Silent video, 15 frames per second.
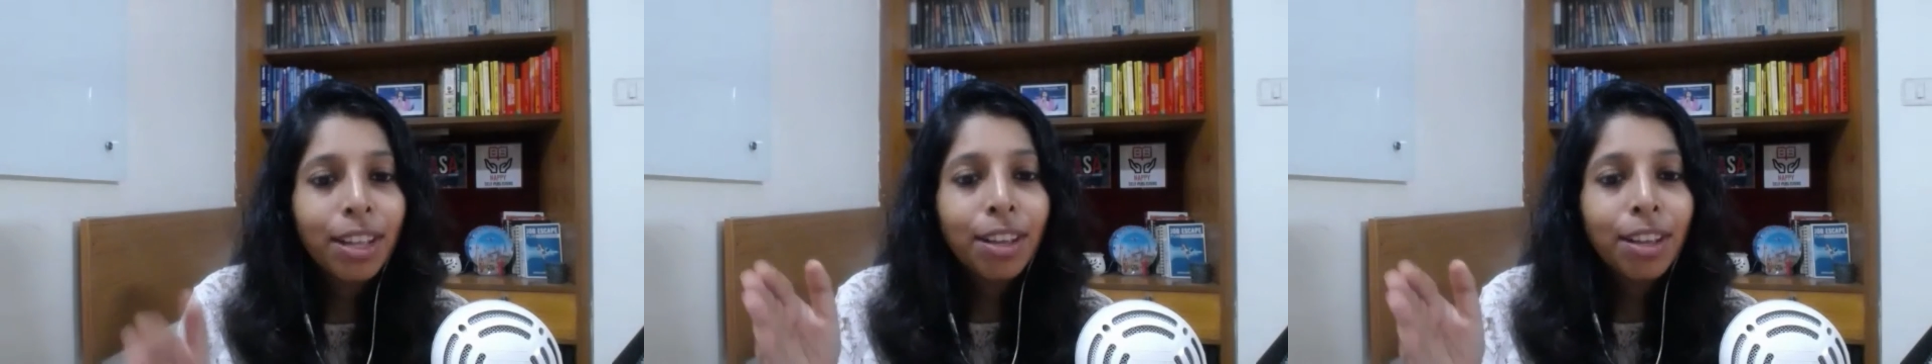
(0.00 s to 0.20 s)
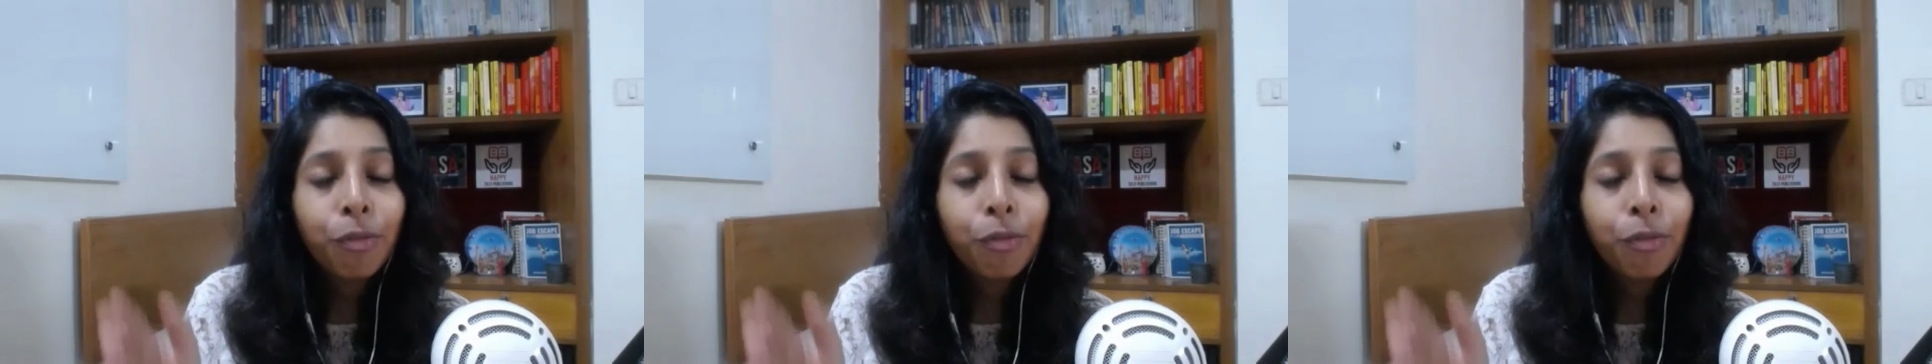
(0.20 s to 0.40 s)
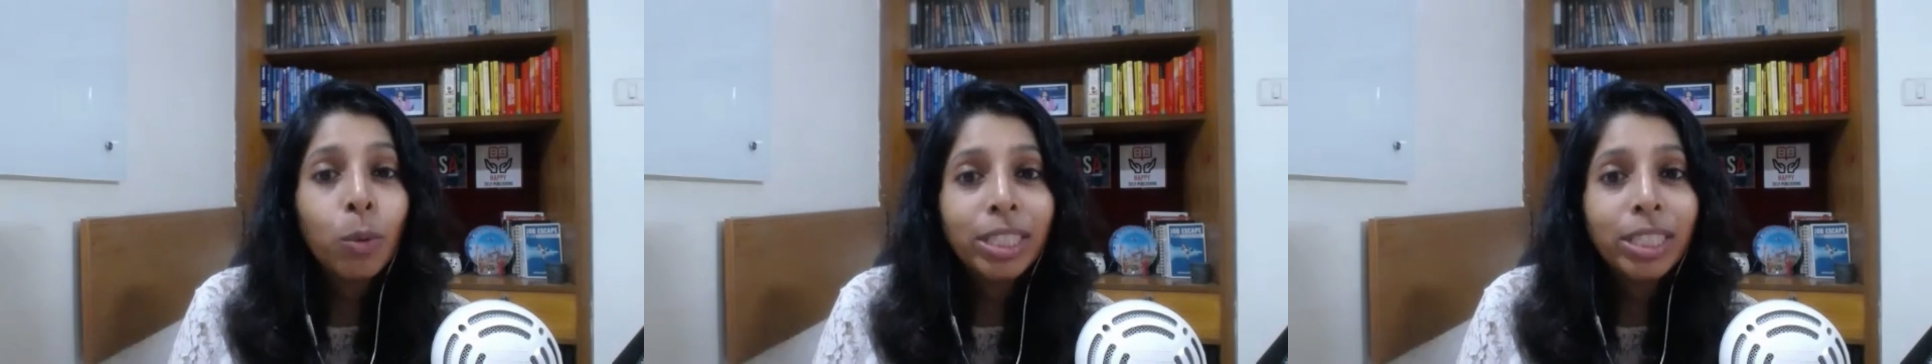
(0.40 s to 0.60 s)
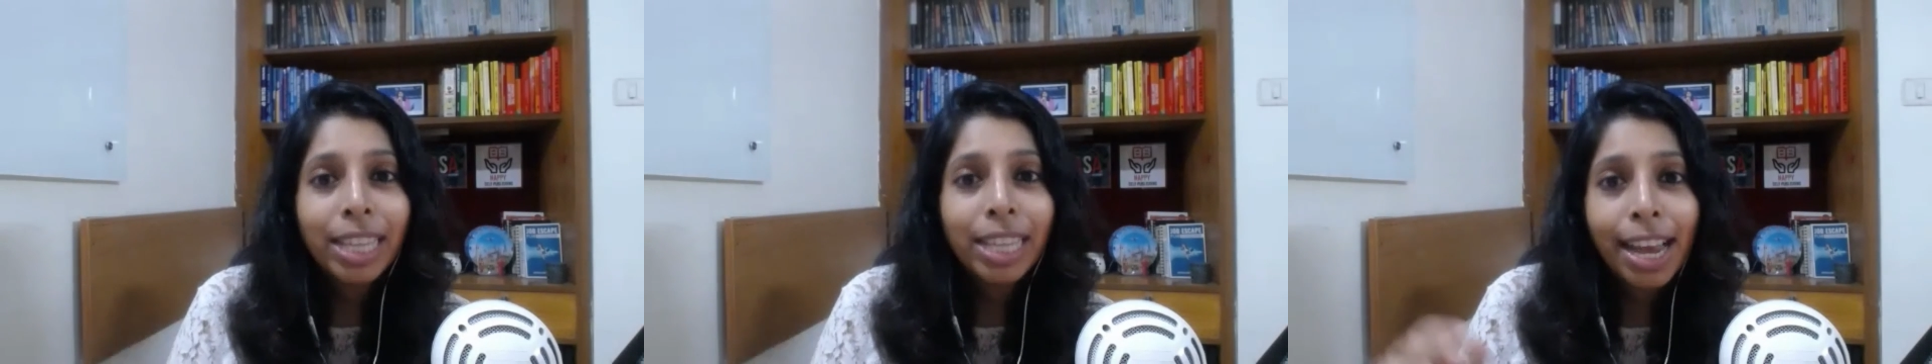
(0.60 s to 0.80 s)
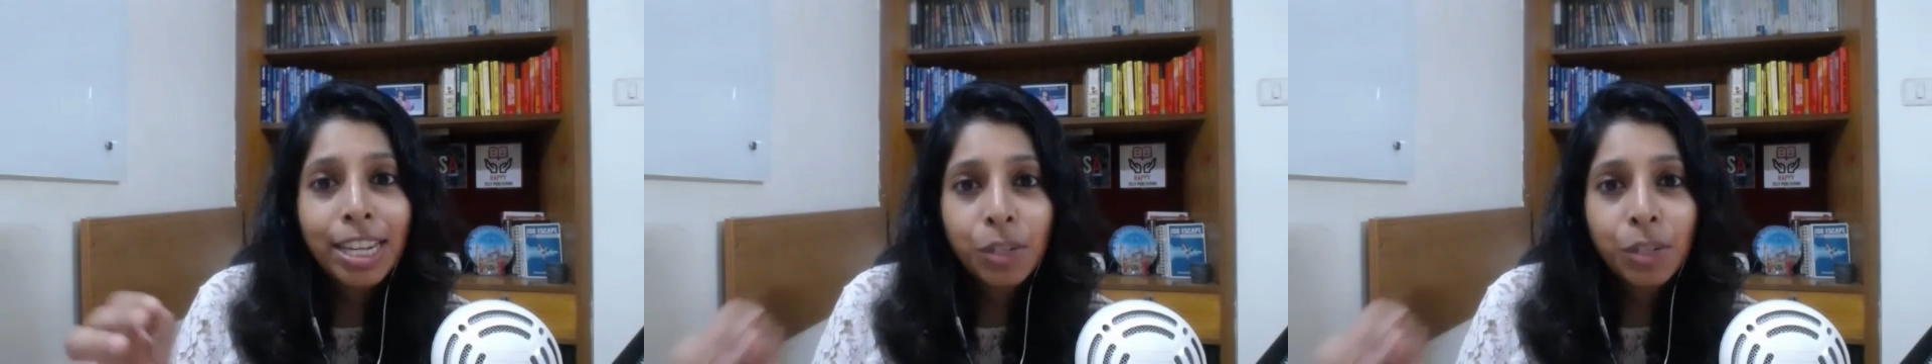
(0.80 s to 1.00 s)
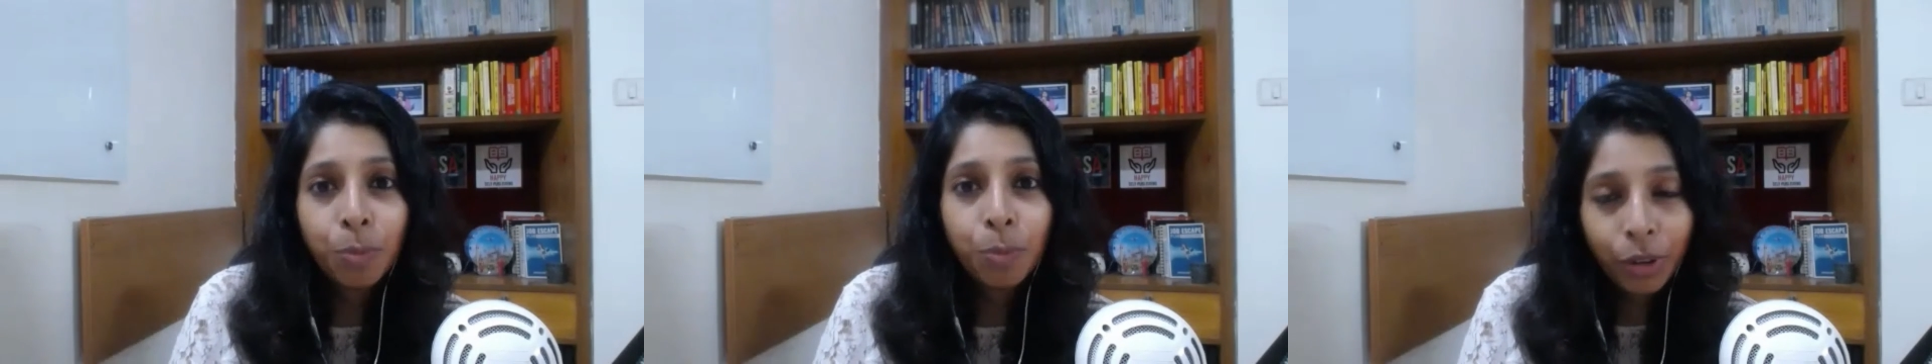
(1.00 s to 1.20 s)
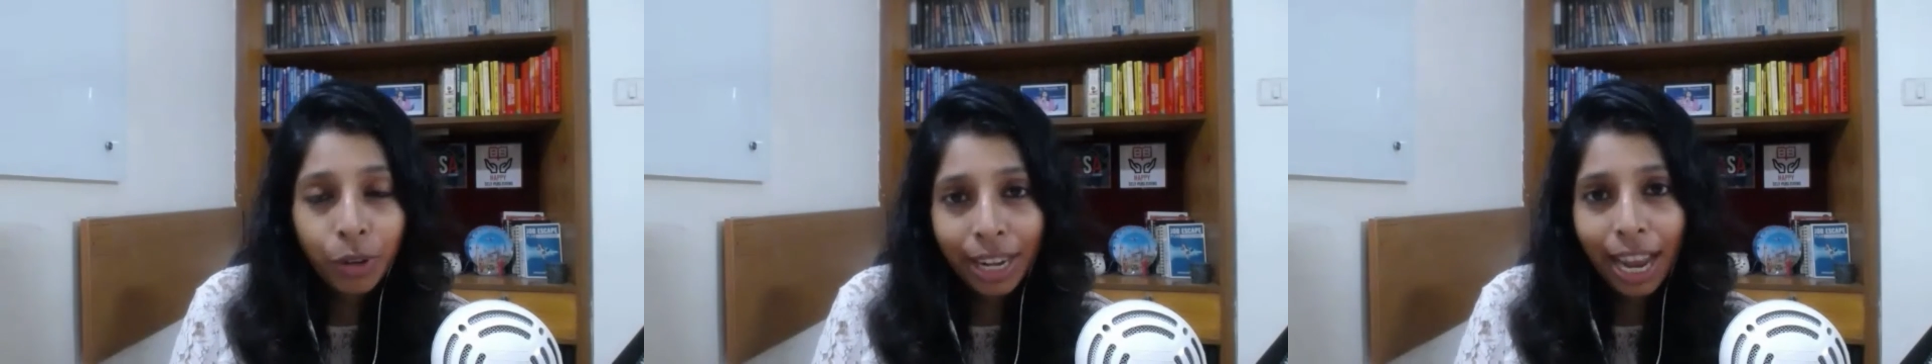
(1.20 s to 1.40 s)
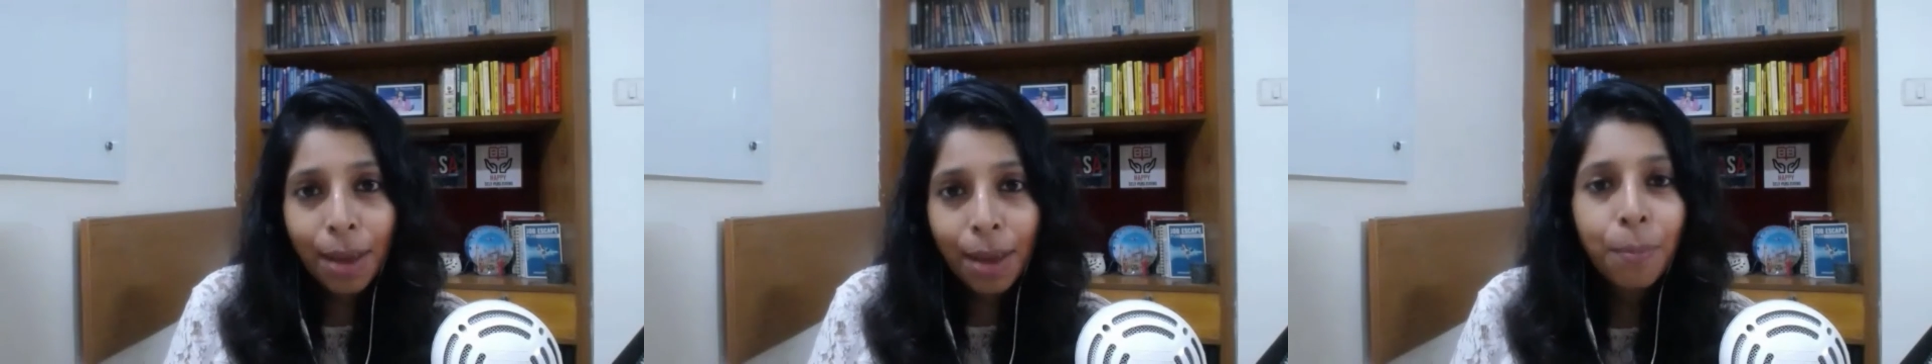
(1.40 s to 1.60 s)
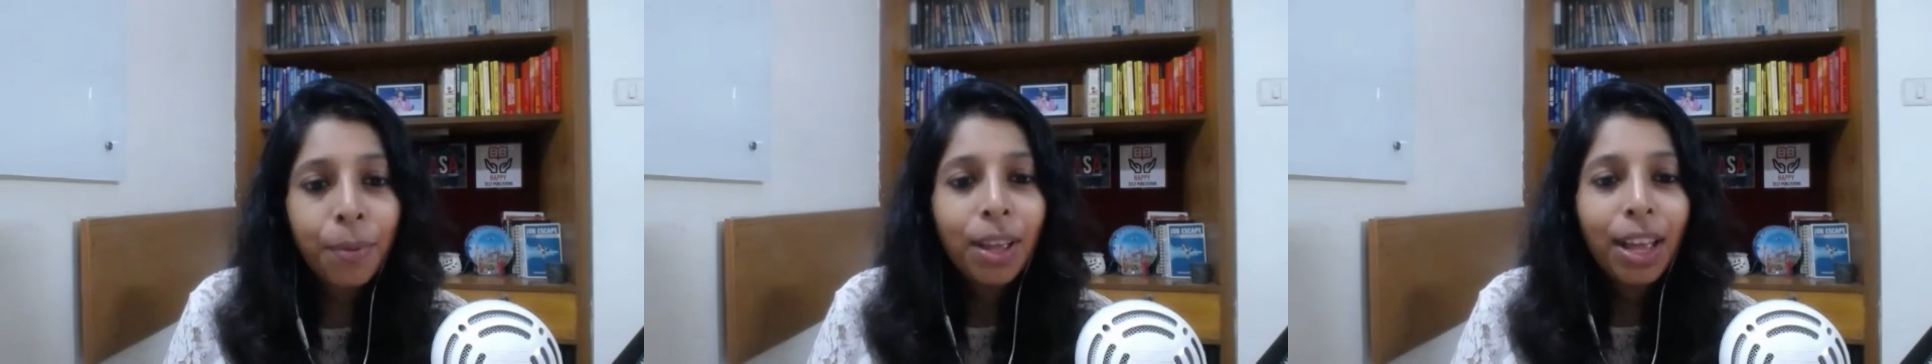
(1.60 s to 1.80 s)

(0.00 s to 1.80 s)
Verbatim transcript: forward slash bootcamp,